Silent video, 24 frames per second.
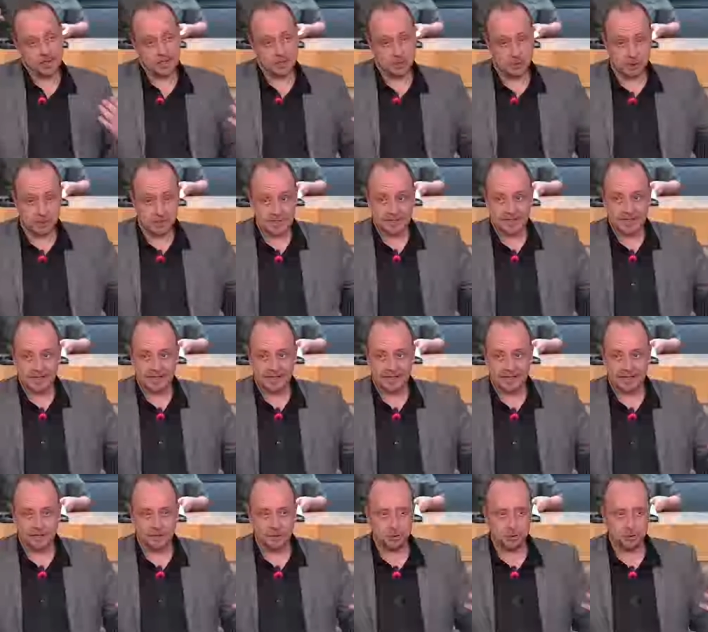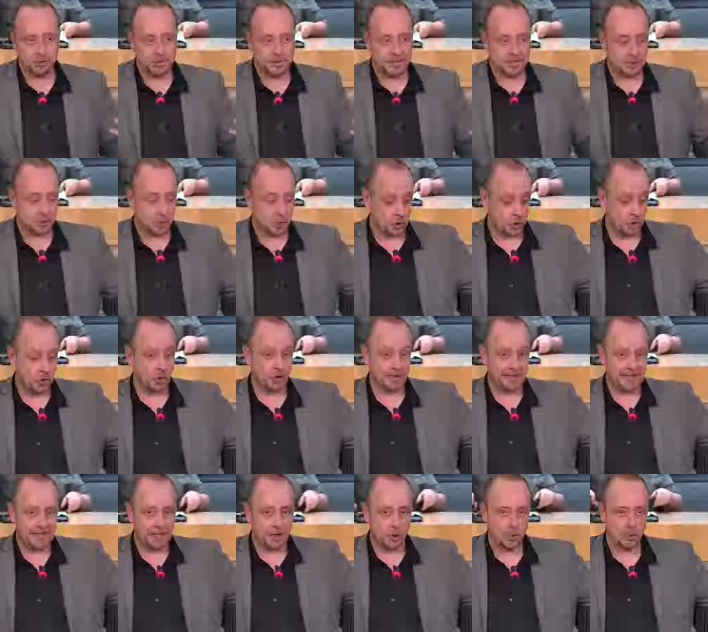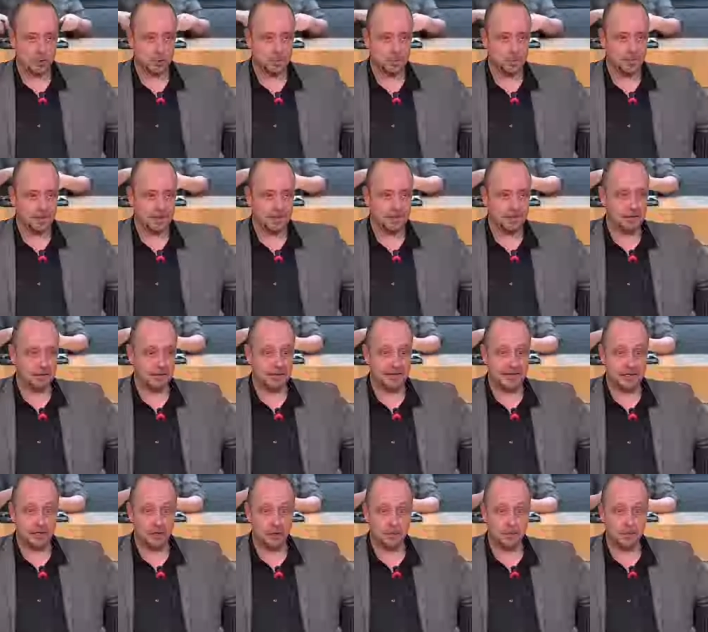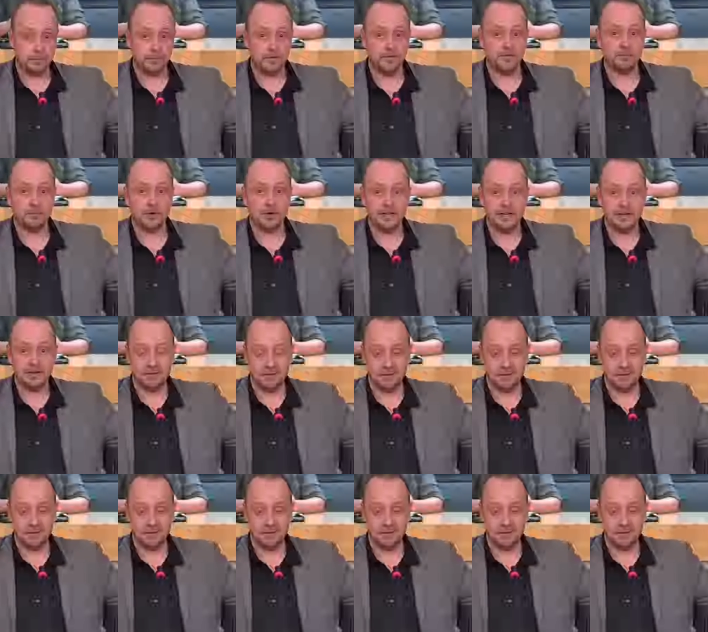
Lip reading: pick those things up with their arms. I know that in our